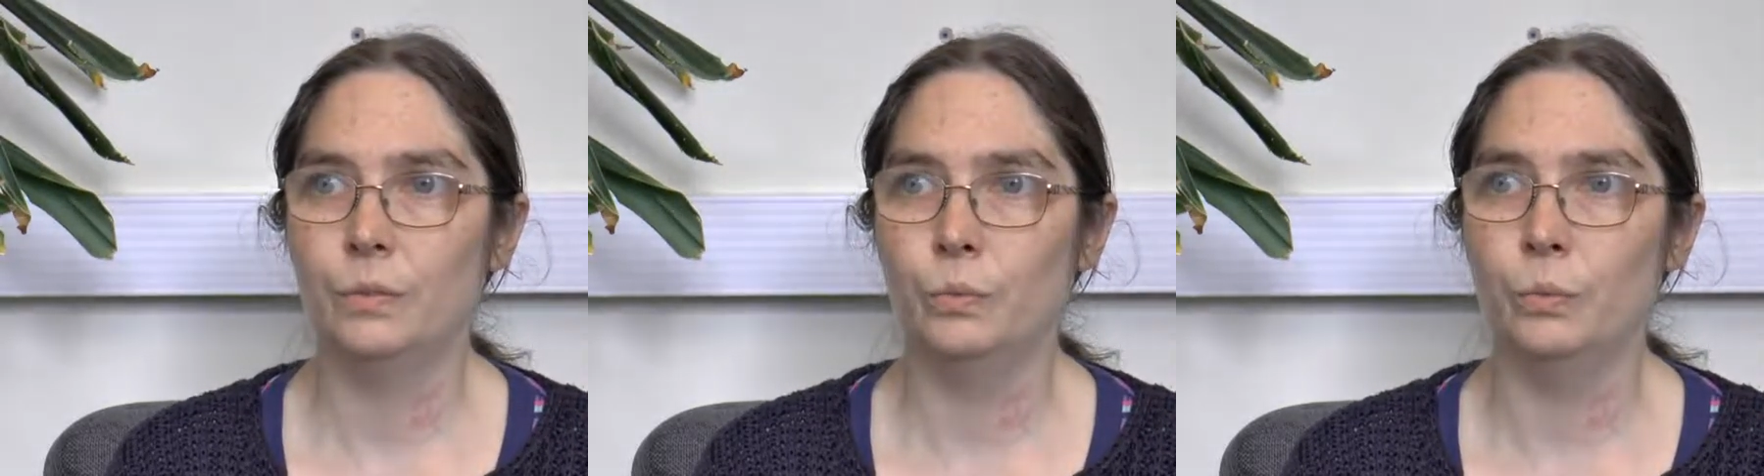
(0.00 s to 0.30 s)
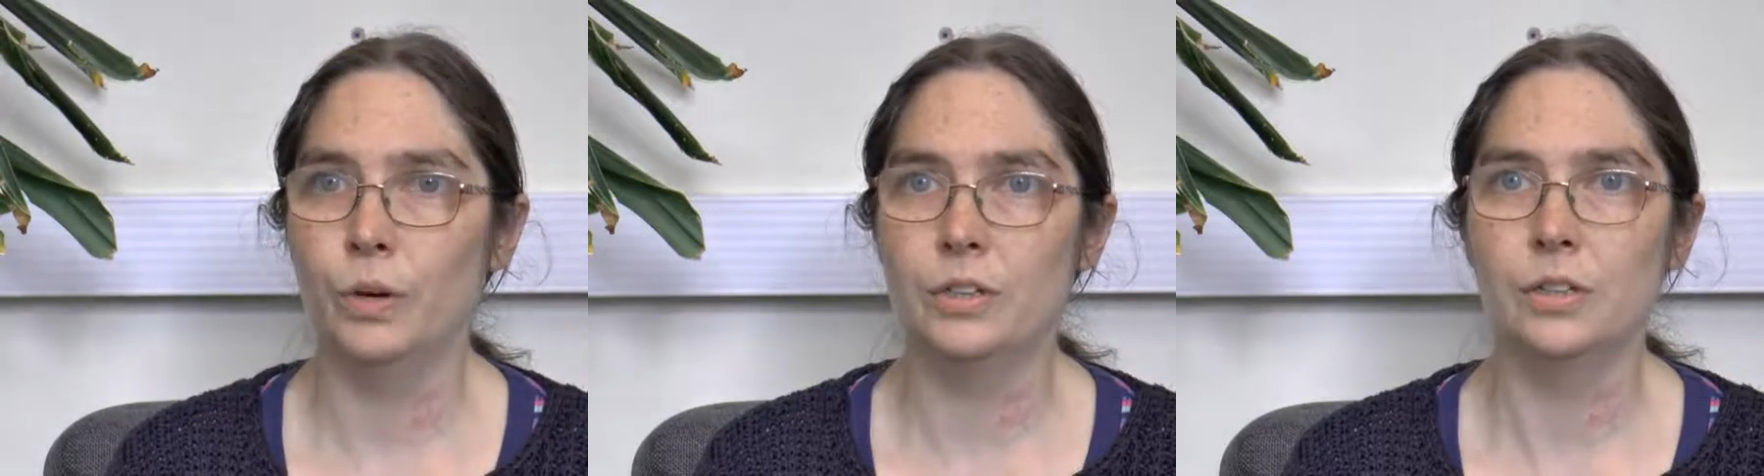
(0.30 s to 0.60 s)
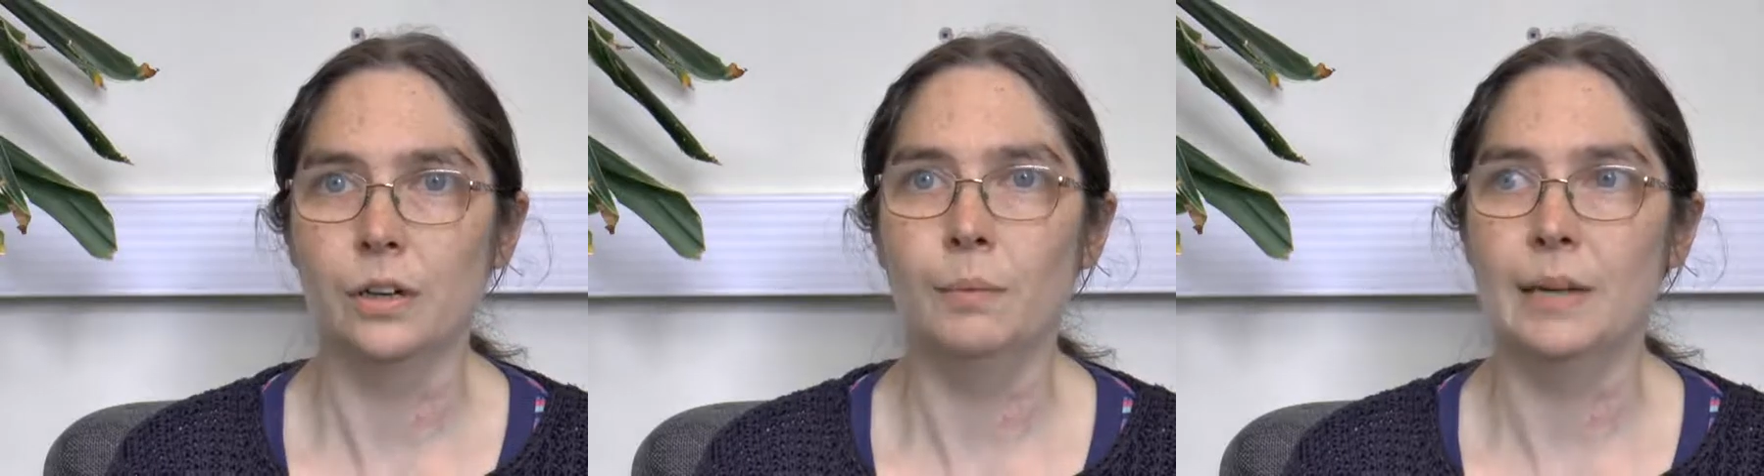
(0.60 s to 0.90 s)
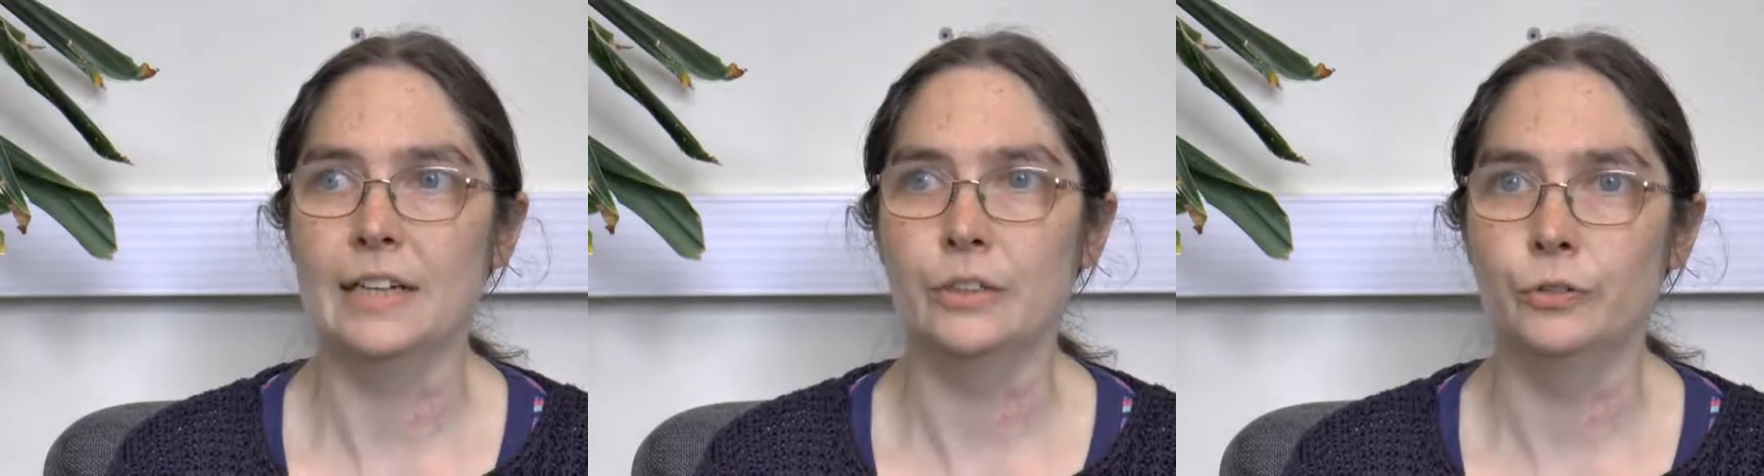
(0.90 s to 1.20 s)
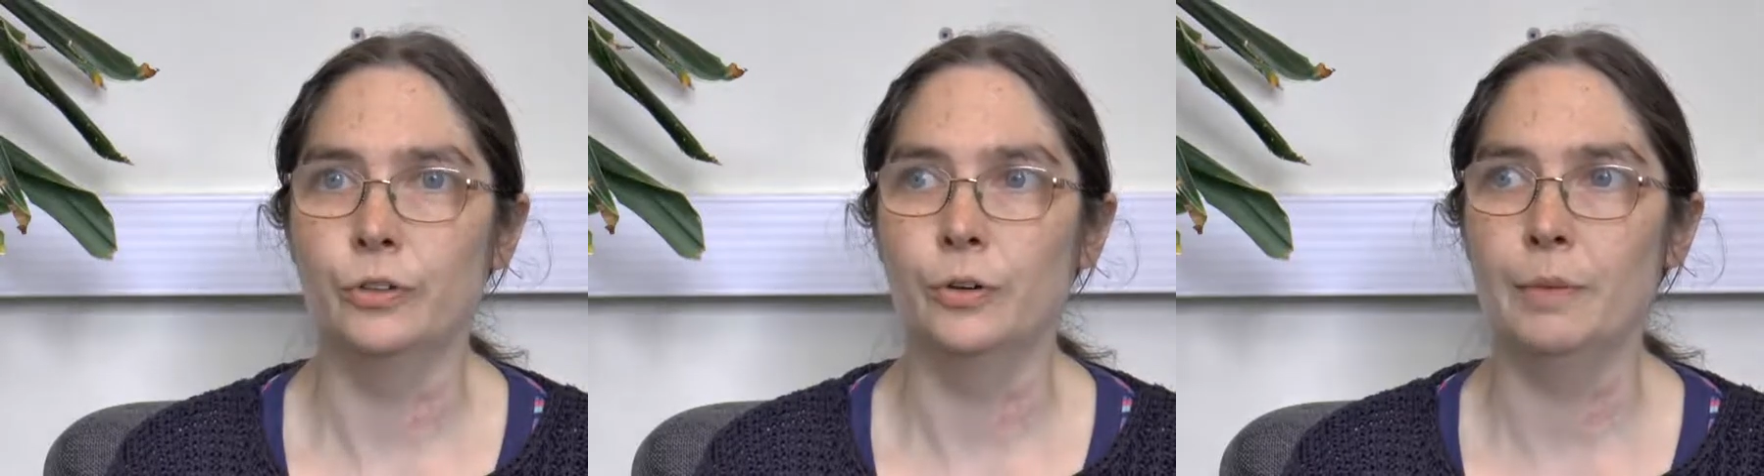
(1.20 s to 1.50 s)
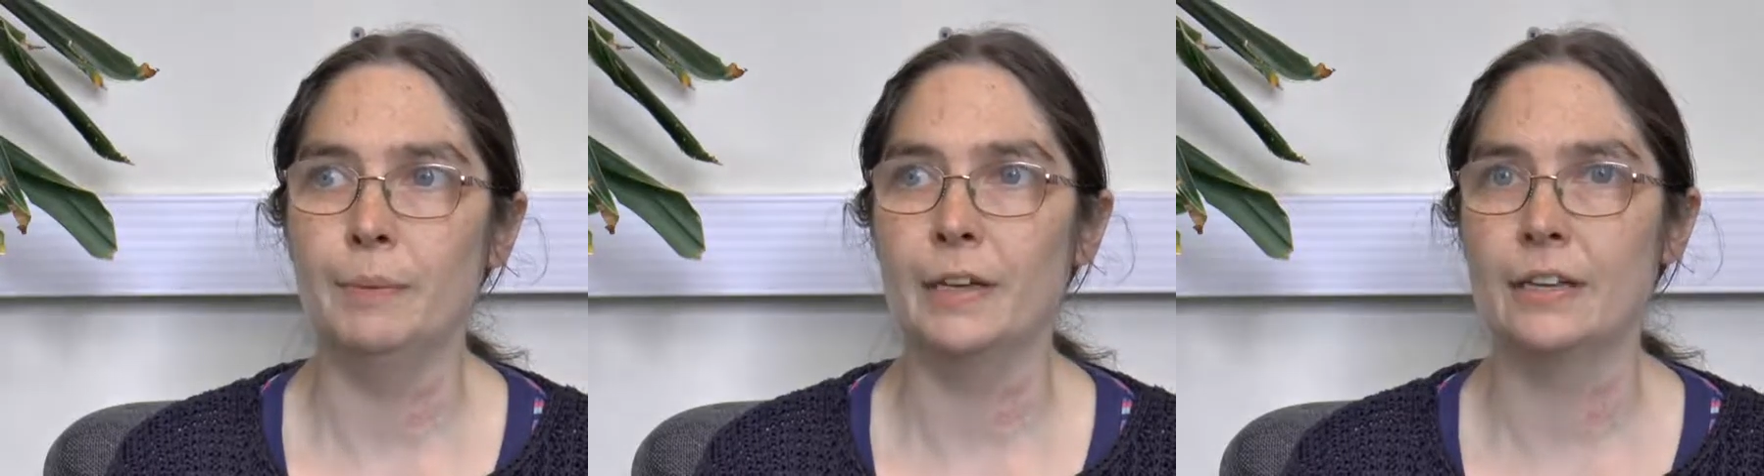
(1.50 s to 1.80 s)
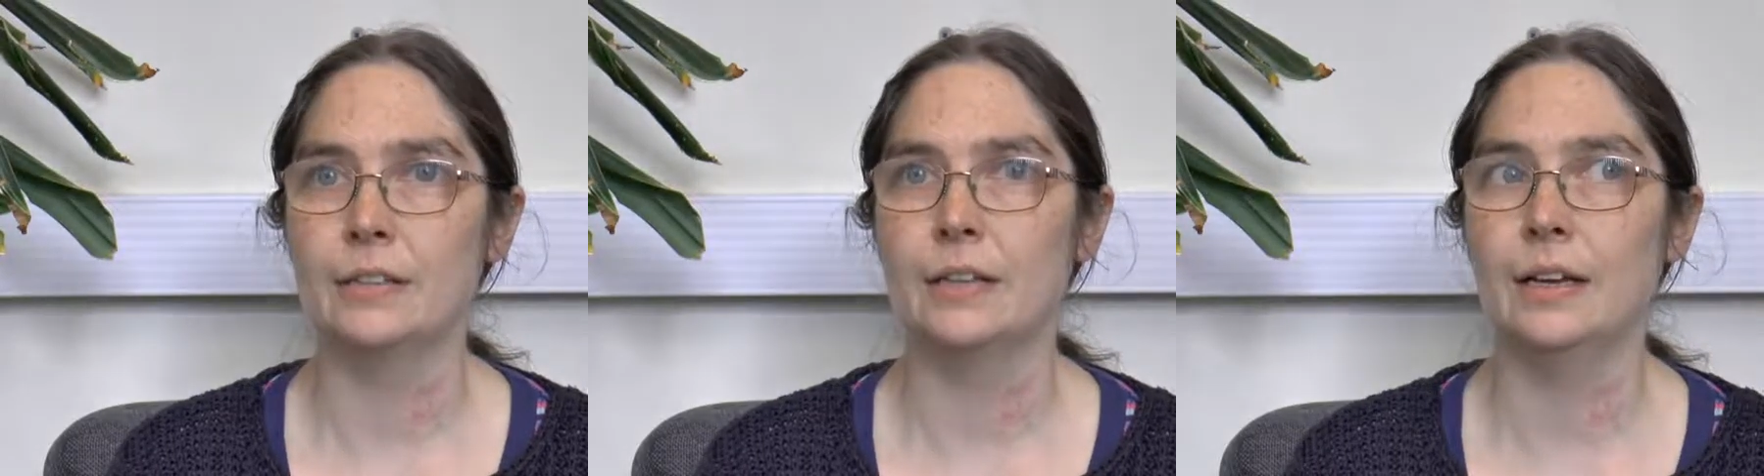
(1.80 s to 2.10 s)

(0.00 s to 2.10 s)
worked a lot better for me because it